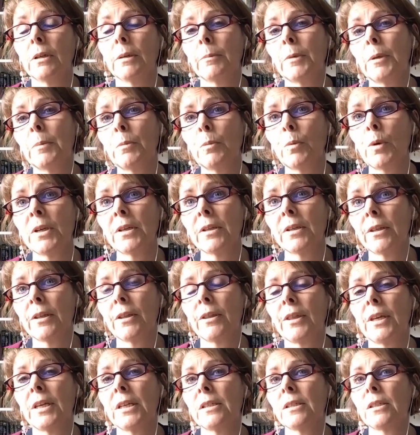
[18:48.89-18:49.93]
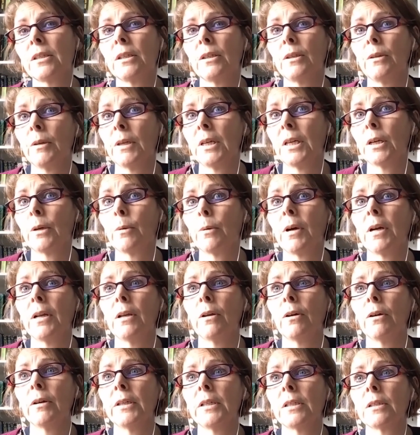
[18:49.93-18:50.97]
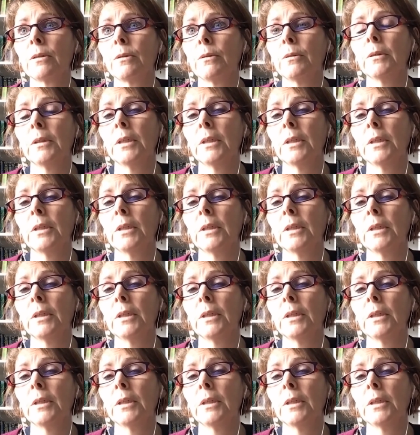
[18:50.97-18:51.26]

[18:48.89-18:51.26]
I mean, one of the things that you hear quite a lot is